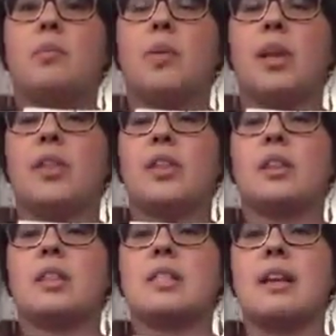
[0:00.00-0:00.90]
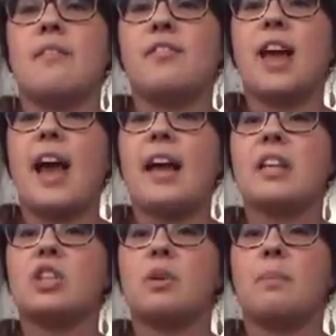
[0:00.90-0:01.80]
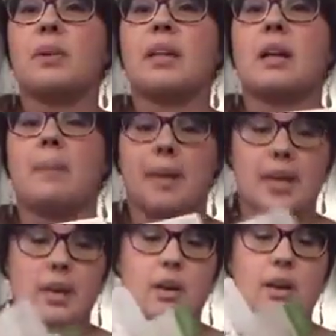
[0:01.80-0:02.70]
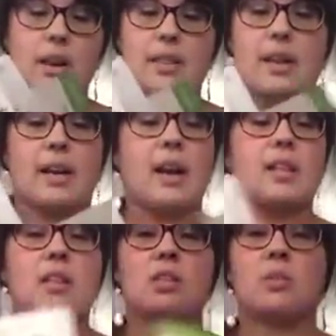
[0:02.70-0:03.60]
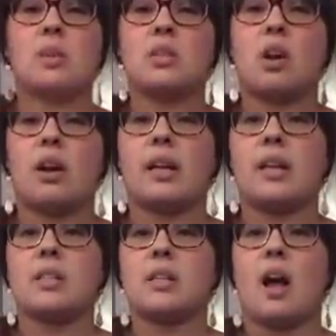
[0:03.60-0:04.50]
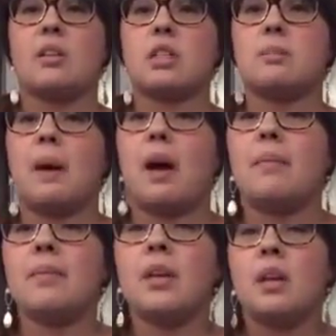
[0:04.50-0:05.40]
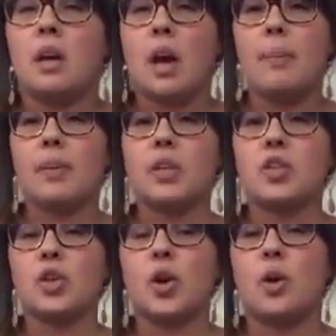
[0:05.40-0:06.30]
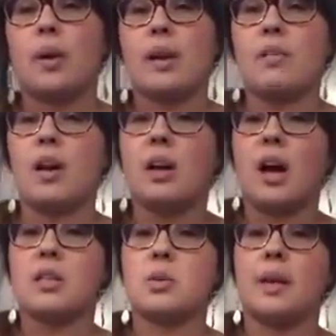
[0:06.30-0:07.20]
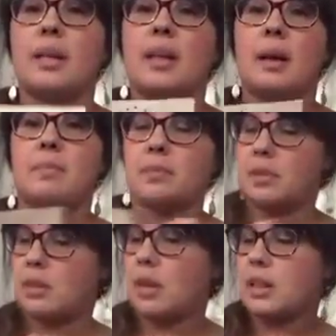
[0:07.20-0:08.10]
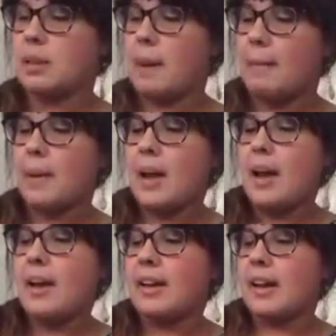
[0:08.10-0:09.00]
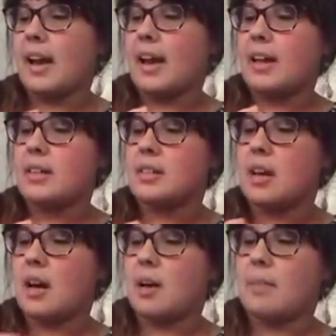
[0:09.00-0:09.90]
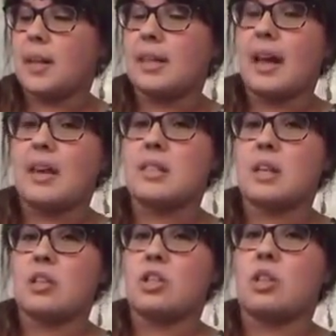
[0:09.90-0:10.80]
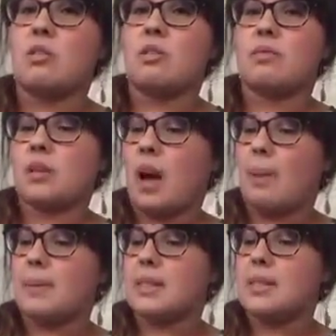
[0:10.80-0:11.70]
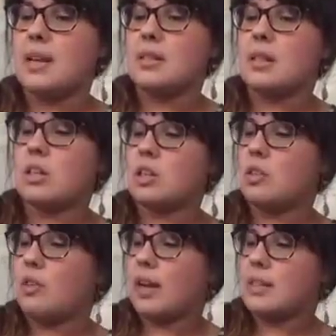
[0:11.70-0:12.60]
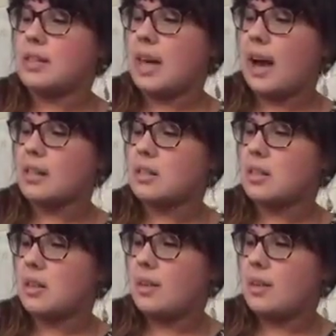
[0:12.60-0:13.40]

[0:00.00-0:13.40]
with the state flag, and she'll put that up here. And then I got this from the Target dollar spot a couple years ago, and I've hung on to it, and then I cut them up, and it has Alaska, and she copies this and then she writes that.